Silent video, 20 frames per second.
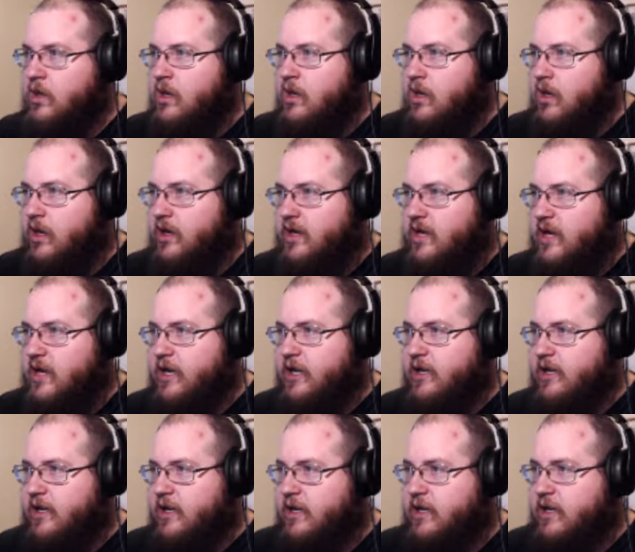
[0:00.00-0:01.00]
Again
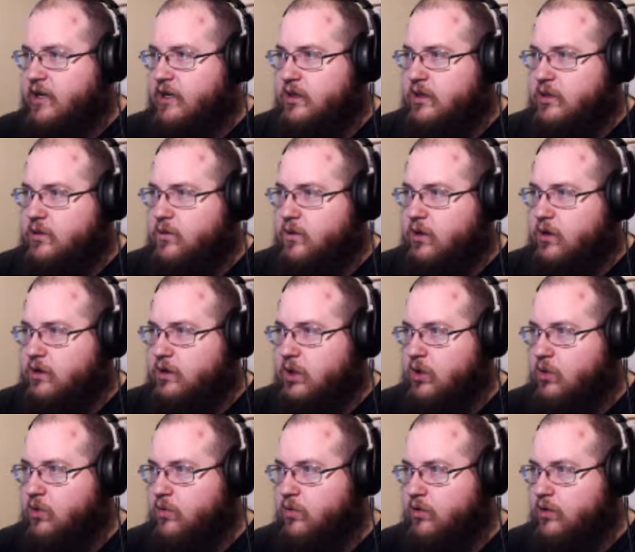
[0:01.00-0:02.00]
and again, you are
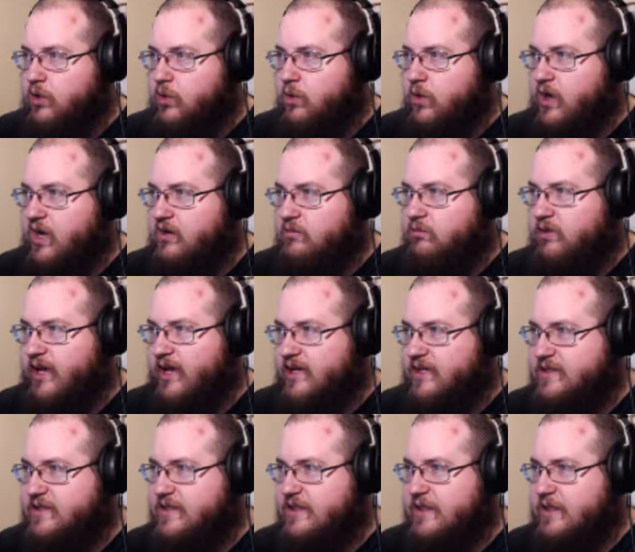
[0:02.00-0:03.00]
alone on the wide black
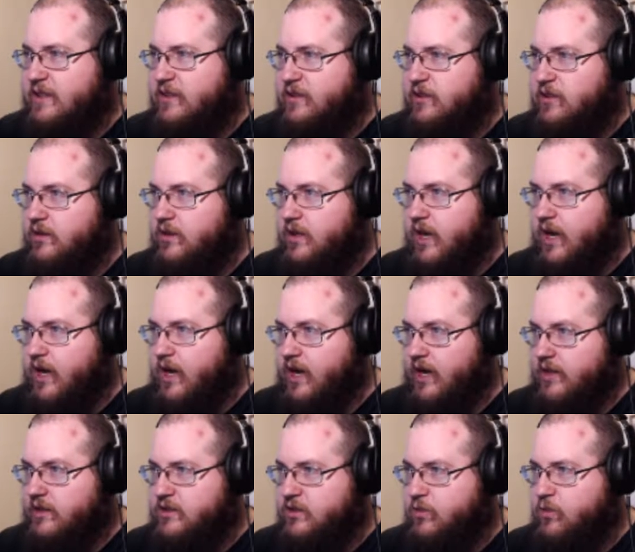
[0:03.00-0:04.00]
sea. The eye
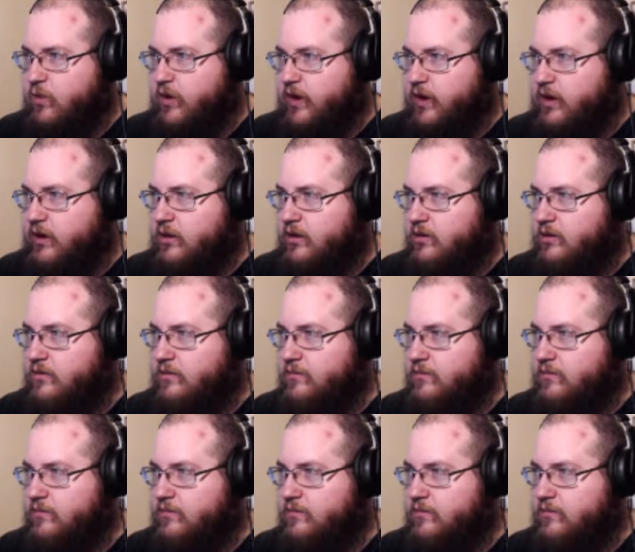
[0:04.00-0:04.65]
is aware.